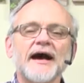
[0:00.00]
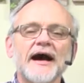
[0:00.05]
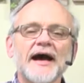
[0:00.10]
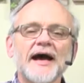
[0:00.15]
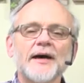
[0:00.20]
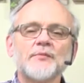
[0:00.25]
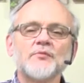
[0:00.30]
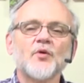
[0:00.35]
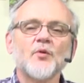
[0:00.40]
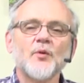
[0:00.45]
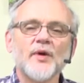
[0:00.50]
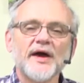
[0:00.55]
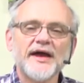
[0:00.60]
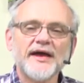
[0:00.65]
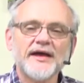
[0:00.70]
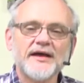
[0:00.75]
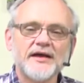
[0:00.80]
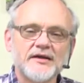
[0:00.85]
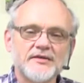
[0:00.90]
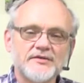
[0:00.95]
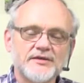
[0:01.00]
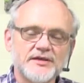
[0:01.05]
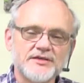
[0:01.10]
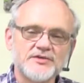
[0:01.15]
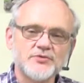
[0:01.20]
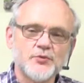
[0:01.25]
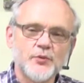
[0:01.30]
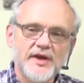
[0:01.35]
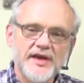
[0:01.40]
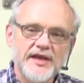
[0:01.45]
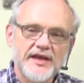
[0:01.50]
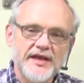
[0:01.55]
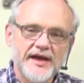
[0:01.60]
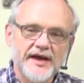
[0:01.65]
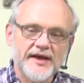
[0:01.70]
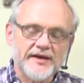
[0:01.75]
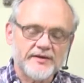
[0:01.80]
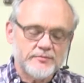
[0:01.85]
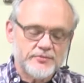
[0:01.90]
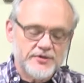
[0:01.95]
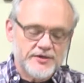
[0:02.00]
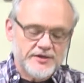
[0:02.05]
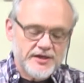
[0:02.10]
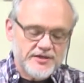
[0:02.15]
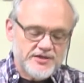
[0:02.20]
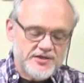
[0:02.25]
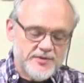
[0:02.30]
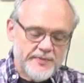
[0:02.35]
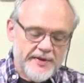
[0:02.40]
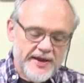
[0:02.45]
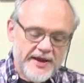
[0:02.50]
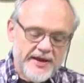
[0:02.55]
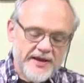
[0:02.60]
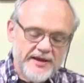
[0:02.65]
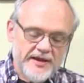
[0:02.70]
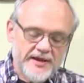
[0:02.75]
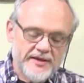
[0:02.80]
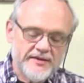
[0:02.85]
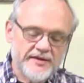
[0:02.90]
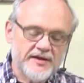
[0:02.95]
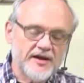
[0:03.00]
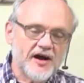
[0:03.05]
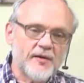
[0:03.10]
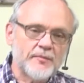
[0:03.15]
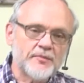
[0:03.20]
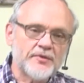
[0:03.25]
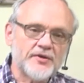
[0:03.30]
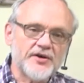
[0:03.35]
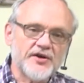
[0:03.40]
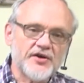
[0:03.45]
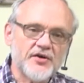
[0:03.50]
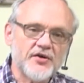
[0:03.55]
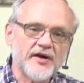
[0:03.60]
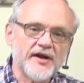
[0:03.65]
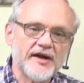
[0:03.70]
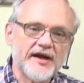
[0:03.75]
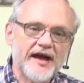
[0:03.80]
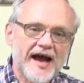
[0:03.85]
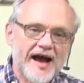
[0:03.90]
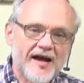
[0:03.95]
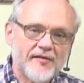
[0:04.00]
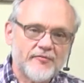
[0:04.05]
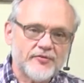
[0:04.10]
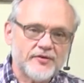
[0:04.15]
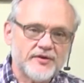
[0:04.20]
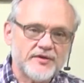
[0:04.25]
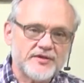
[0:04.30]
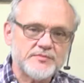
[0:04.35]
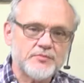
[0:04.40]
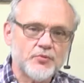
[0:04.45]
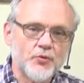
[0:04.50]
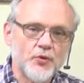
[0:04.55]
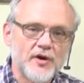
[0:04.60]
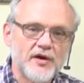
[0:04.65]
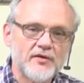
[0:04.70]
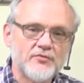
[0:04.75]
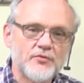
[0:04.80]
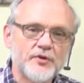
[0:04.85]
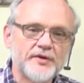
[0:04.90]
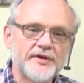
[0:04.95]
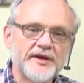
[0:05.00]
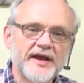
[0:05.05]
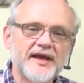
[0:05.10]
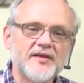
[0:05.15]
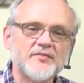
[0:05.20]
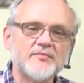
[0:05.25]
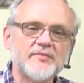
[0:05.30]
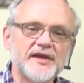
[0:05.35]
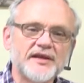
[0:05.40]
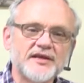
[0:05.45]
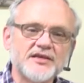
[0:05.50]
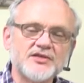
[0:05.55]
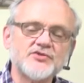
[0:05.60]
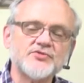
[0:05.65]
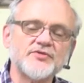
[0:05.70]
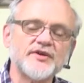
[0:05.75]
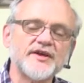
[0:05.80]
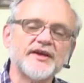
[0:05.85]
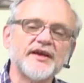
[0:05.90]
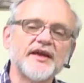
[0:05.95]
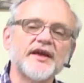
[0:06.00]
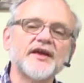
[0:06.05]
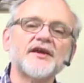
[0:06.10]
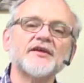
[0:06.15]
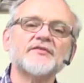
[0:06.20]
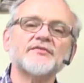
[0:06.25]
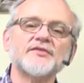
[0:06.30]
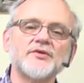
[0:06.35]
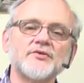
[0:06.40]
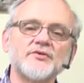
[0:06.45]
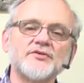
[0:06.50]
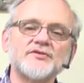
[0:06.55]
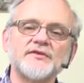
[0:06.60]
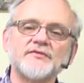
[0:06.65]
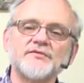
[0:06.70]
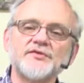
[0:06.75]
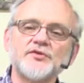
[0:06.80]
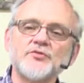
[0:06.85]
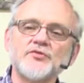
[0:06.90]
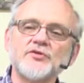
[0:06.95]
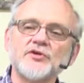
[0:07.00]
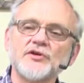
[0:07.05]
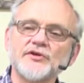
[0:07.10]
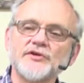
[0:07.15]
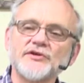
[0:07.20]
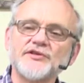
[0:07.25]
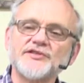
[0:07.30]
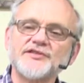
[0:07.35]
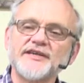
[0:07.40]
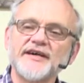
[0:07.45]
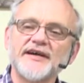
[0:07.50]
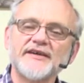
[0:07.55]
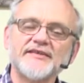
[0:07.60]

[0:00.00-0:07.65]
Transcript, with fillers: I am away this weekend participating in the Upper New York Conference Board of Ordained Ministry interviews of new clergy.